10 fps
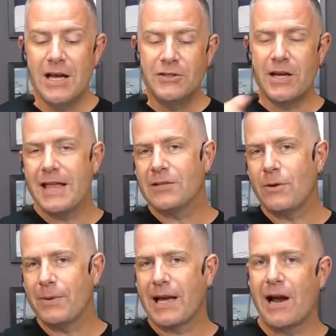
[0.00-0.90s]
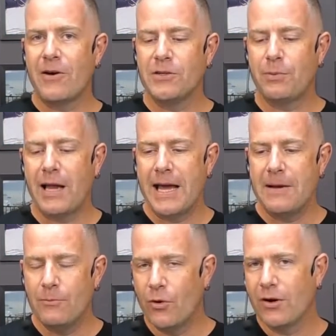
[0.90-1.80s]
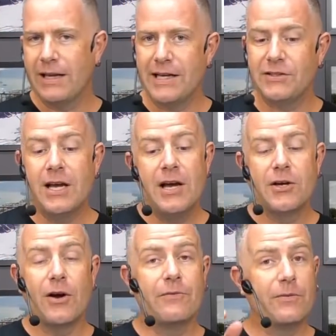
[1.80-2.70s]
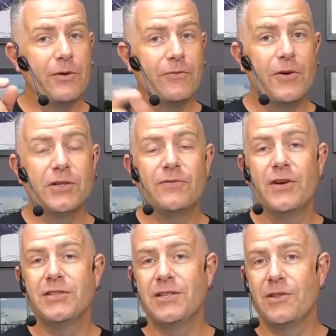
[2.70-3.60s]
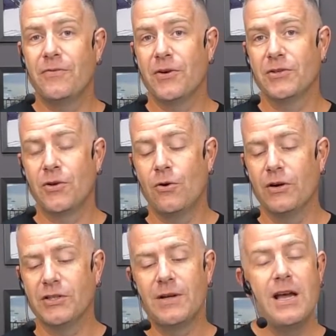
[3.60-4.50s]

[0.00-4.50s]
So that's what Porcaro is playing, more or less, going from the first verse into the first chorus.